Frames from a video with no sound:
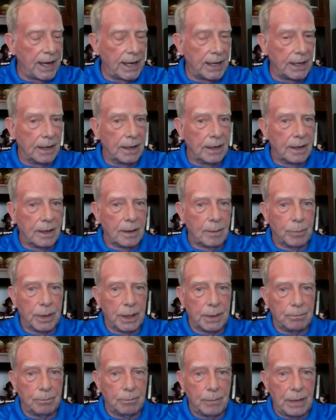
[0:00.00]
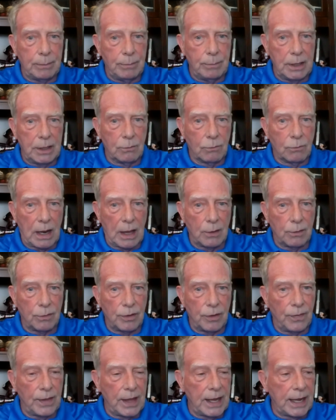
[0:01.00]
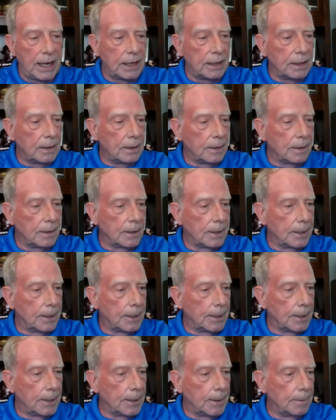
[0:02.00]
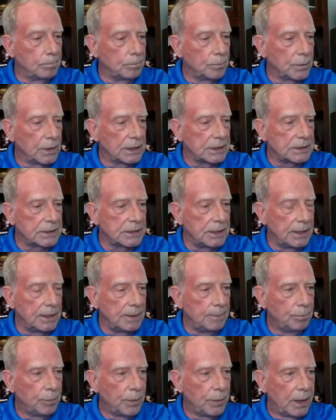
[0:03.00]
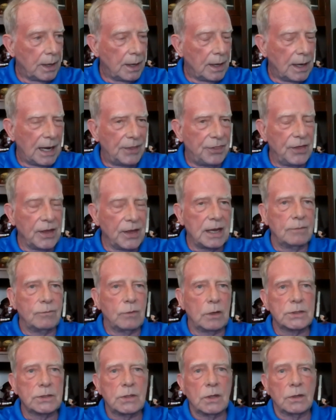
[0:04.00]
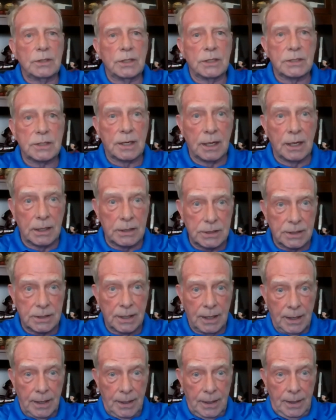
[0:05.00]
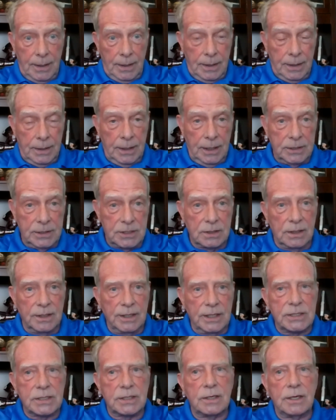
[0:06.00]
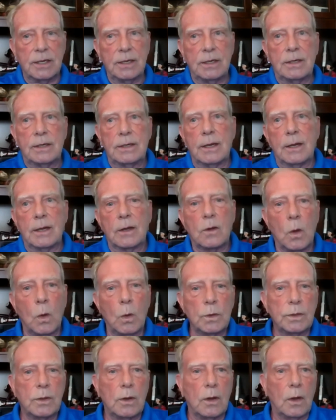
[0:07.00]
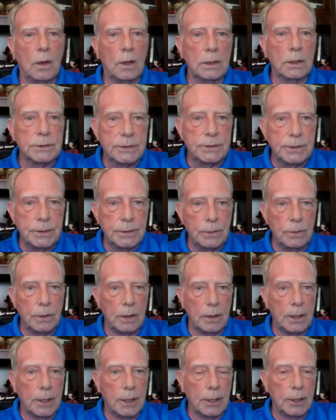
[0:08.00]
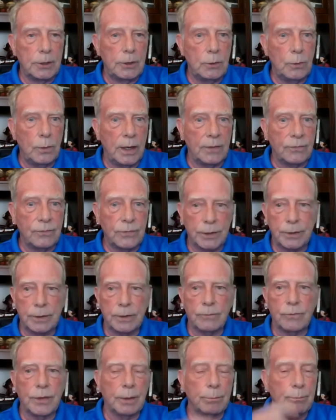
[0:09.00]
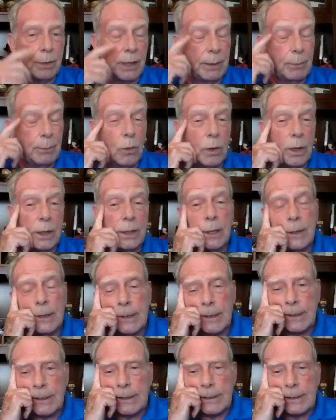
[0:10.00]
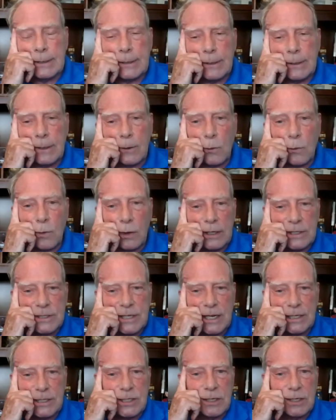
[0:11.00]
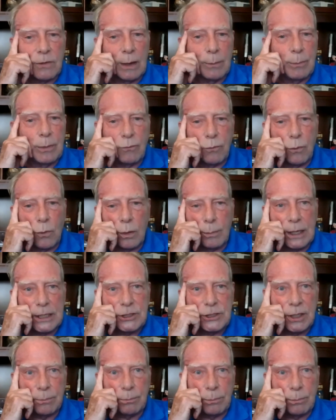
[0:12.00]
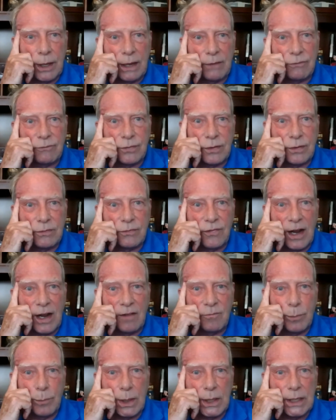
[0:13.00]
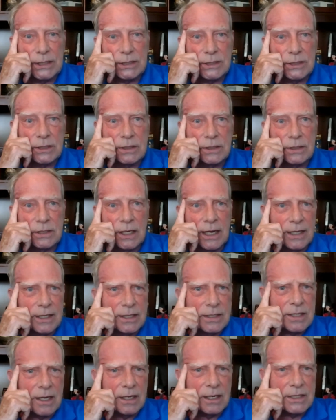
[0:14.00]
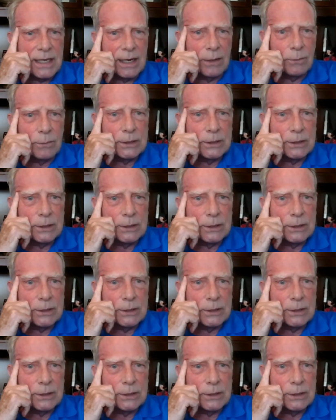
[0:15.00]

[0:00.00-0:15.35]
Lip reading: that, but maybe rather than that, let's see. I think I've also discussed an unsolicited cold call to Hugh Hefner of the Playboy organization right before my ship left for 5 months. Did I discuss that